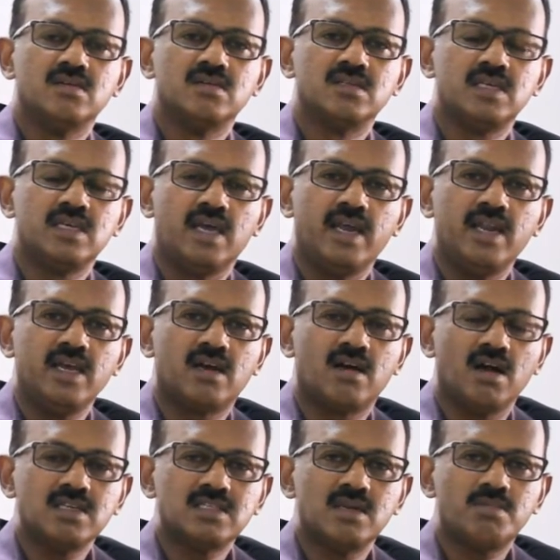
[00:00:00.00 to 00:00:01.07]
See, any
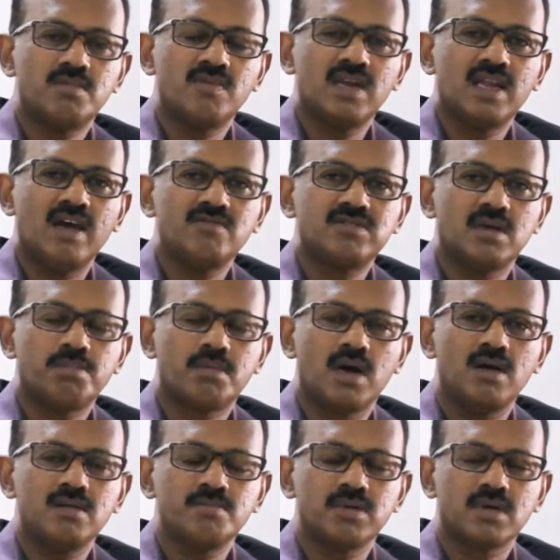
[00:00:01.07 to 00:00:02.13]
concept will have
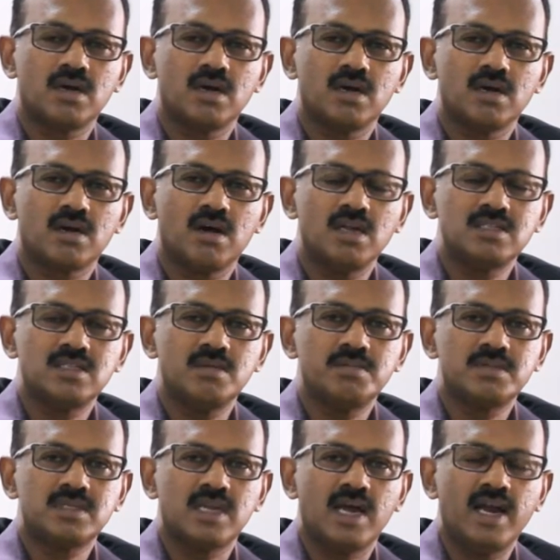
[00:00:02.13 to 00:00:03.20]

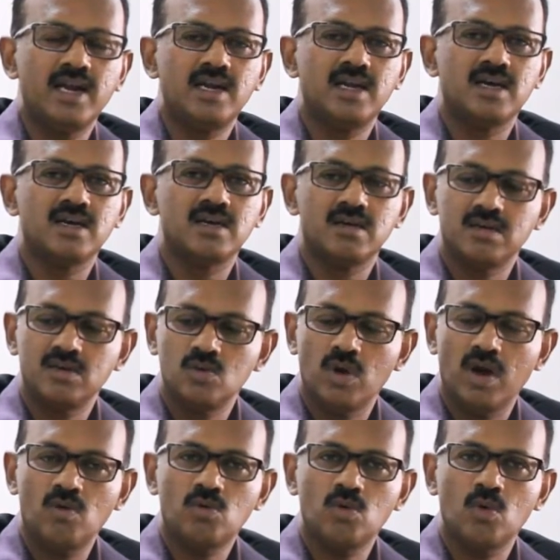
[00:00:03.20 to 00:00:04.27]
concepts, and you
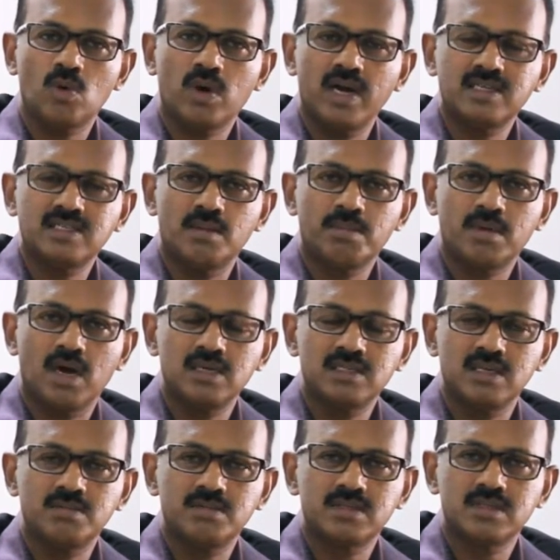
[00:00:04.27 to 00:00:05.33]
have to look at
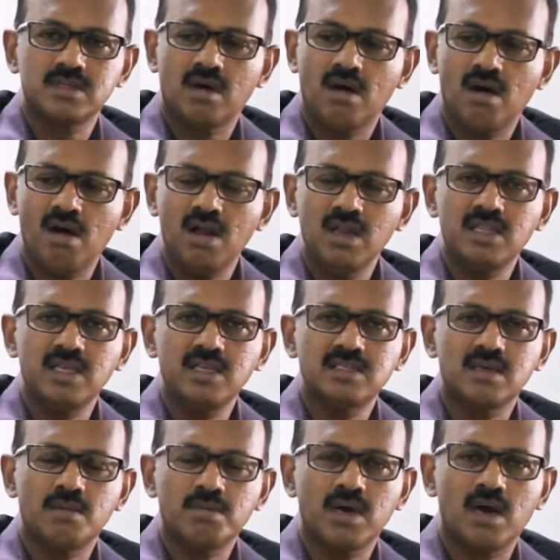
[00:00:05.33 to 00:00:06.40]
sub-concepts. All the
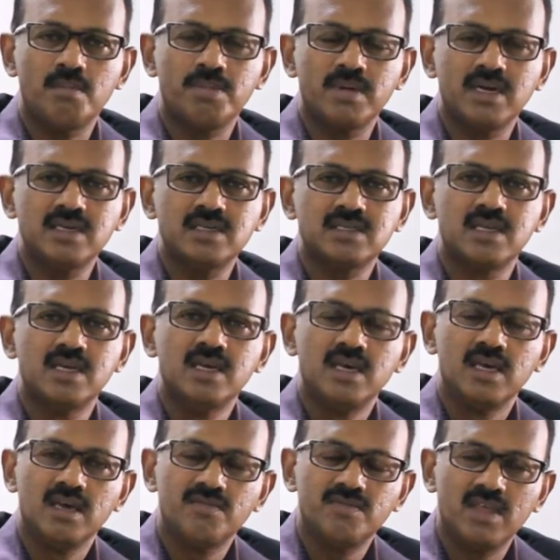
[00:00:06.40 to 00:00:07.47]
sub-components,
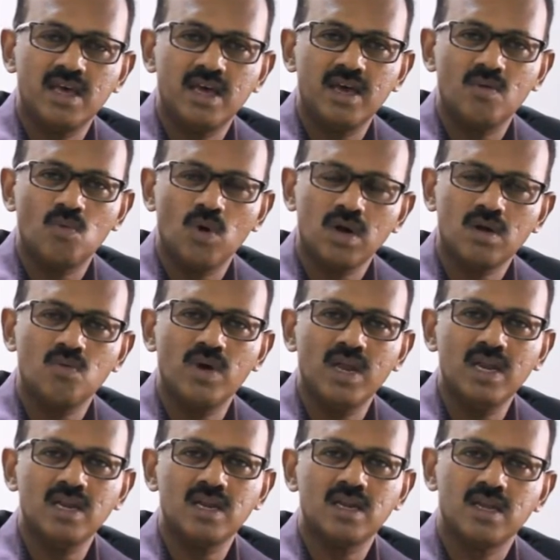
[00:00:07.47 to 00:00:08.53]
if they work
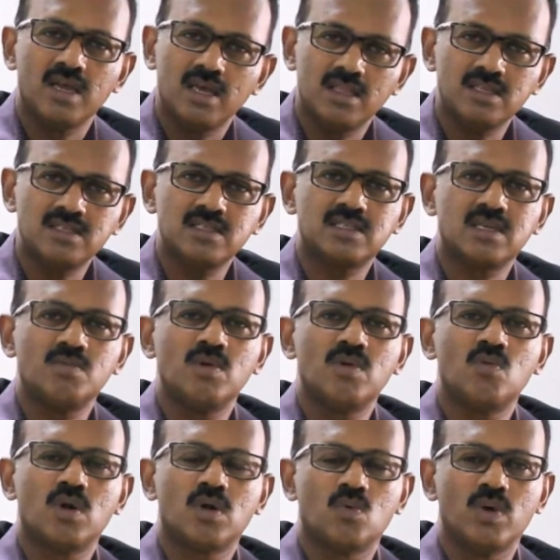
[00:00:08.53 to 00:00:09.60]
well, the system will
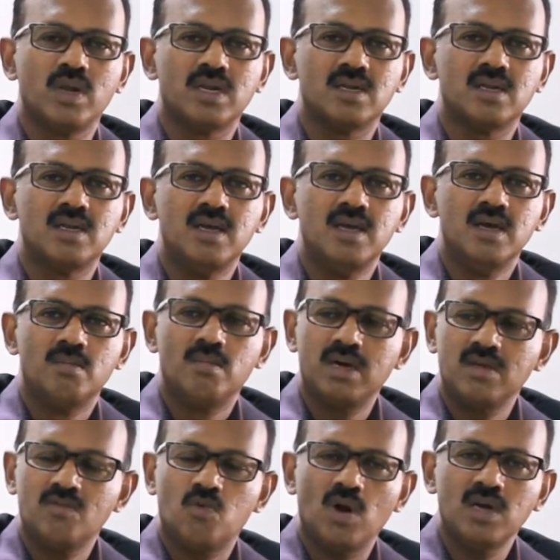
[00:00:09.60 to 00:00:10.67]
work well. But
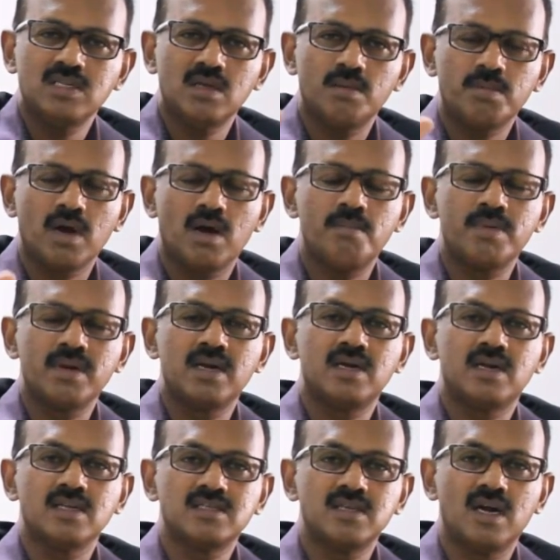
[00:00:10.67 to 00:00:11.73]
if one sub-component
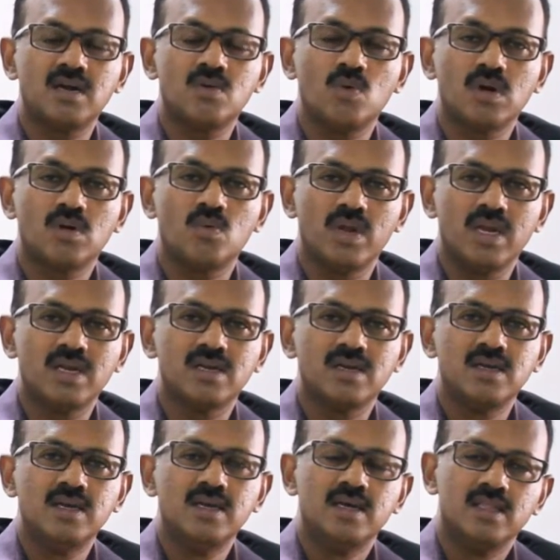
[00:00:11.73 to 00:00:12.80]
does not work well,
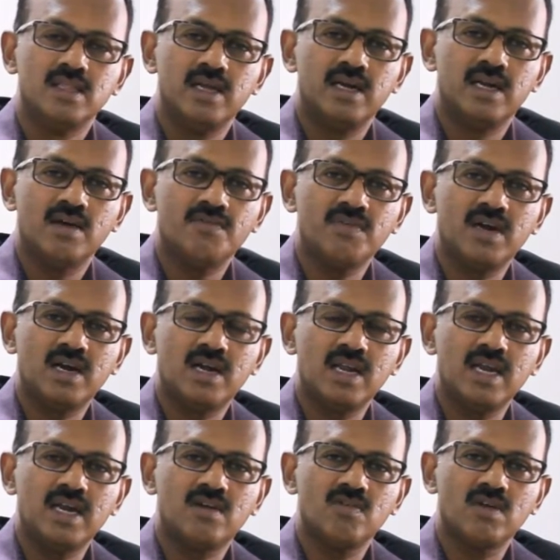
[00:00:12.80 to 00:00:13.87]
then
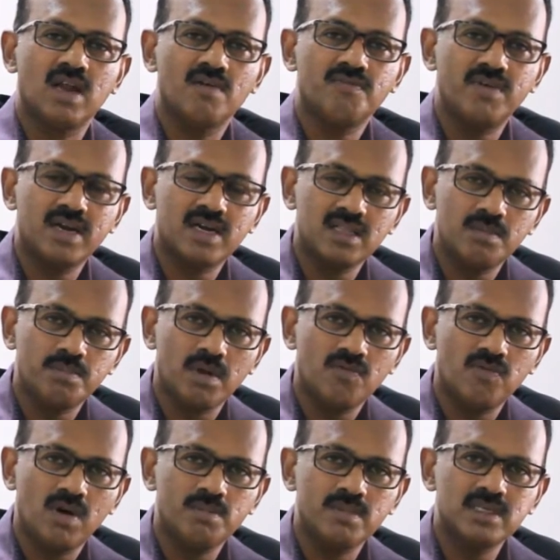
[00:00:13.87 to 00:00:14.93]
definitely it will affect the
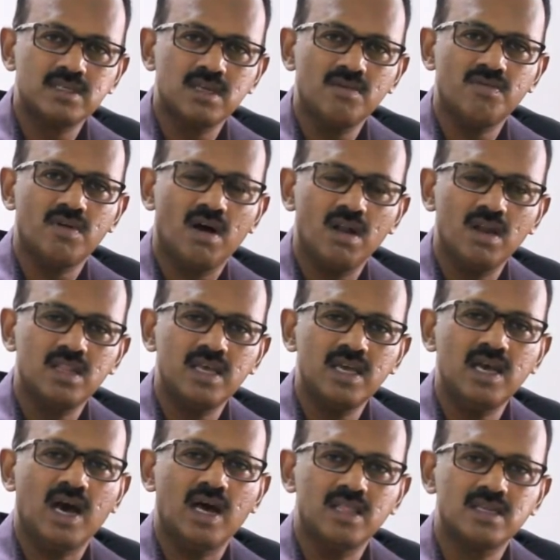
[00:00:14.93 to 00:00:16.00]
performance of all
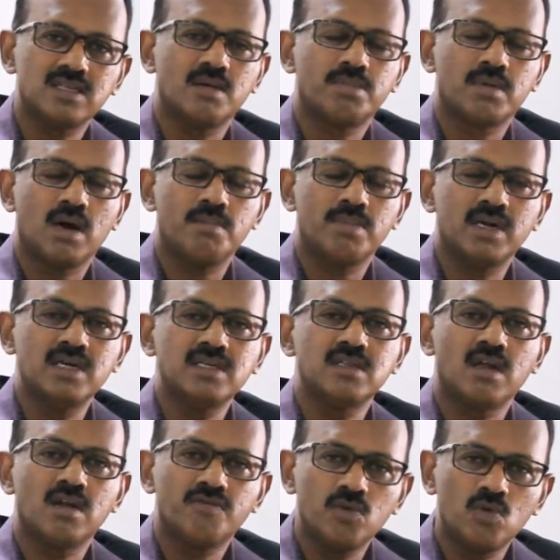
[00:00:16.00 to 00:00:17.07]
the other sub-components
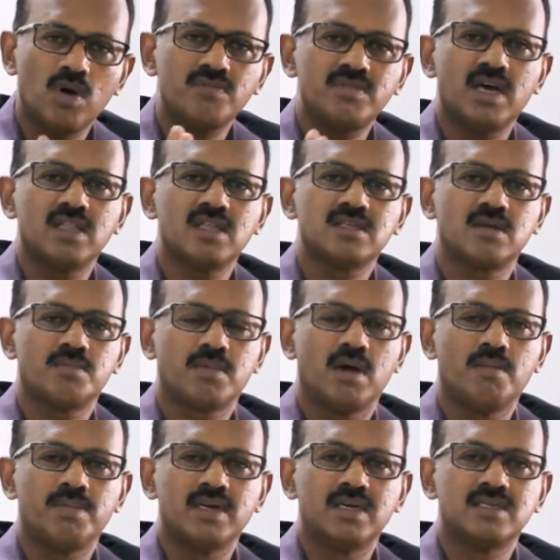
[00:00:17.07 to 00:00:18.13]
or a few of the other
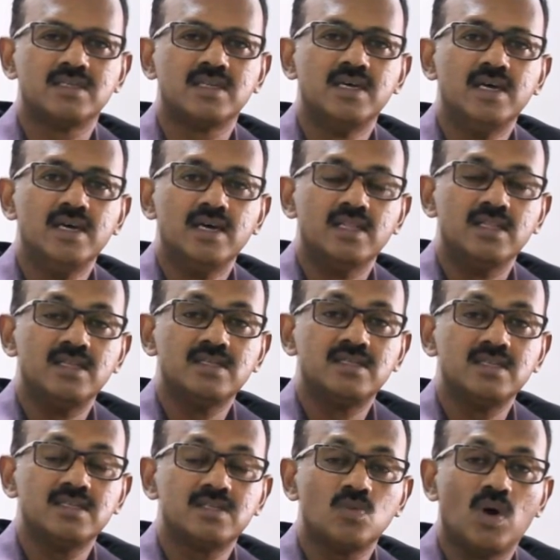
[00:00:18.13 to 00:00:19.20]
sub-components. This
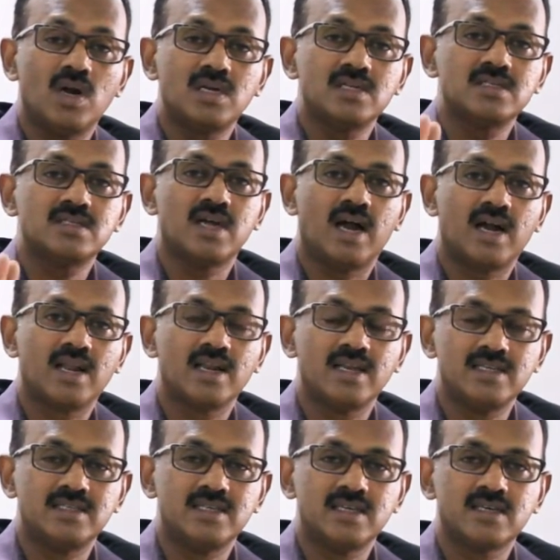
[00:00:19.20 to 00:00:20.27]
is what is
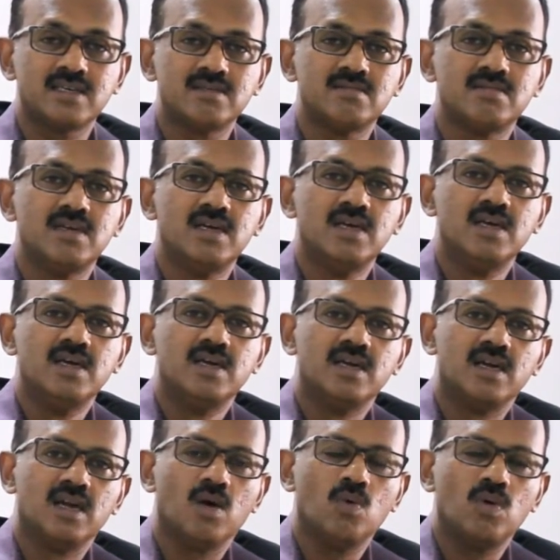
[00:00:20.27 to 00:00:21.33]
analyzing.
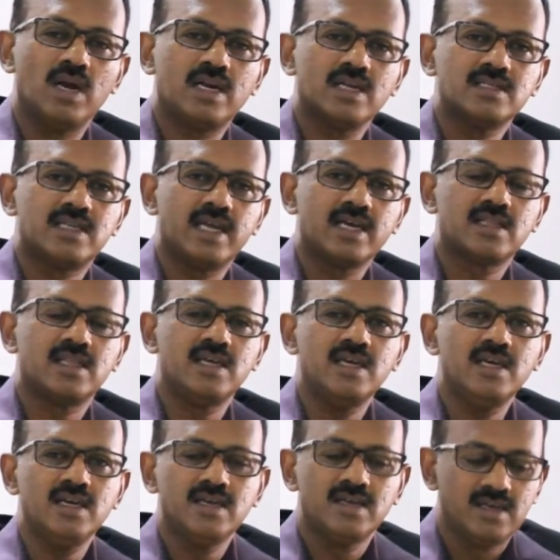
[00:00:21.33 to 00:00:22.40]
Now let us take
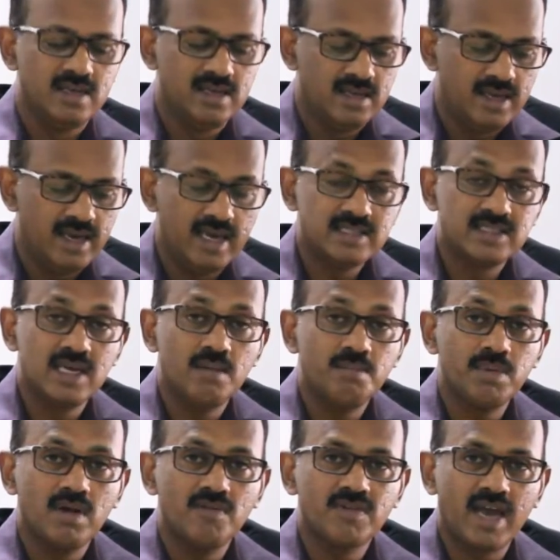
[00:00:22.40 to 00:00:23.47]
the
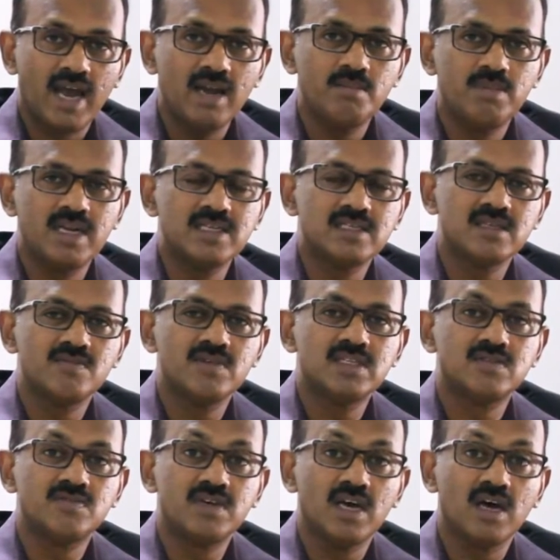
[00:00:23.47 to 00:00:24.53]
example of calibration,
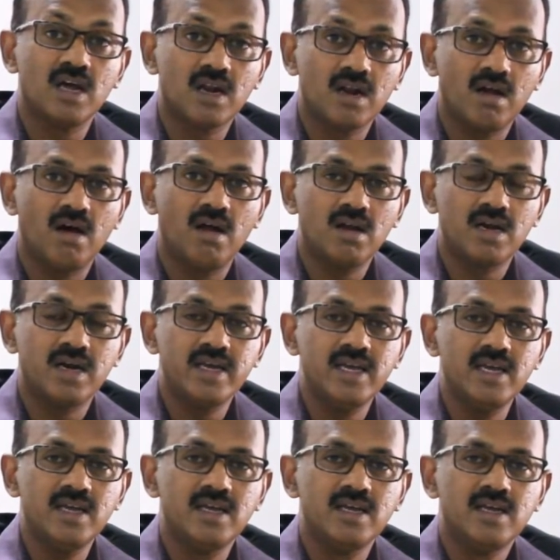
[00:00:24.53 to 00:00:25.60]
which we are
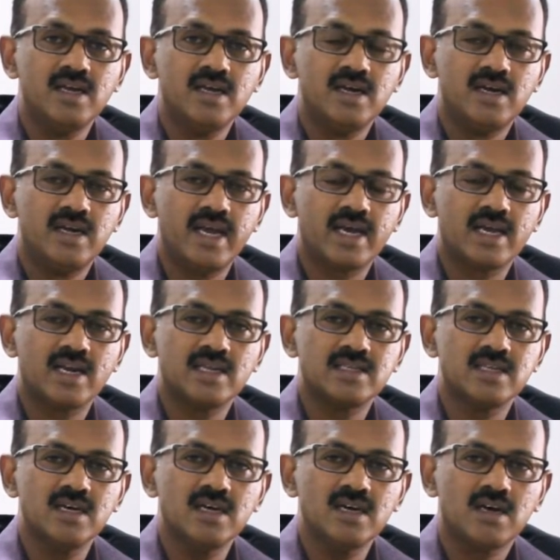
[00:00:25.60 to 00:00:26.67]
already taken as
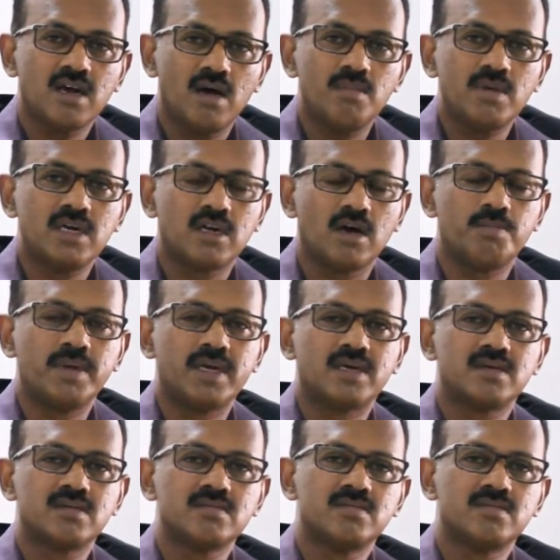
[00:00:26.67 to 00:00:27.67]
a common topic.